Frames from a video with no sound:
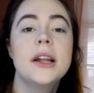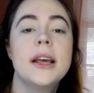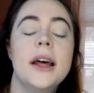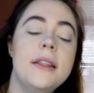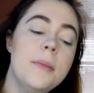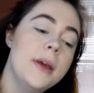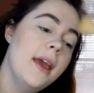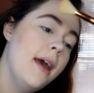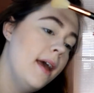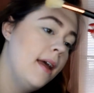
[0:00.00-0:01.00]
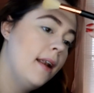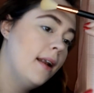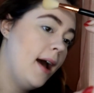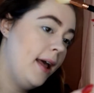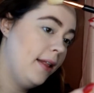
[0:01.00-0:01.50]
I cut them
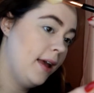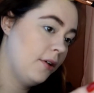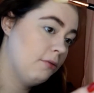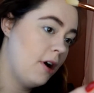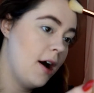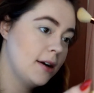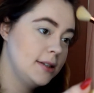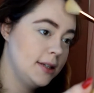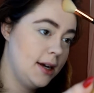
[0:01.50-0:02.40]
again? I like rocked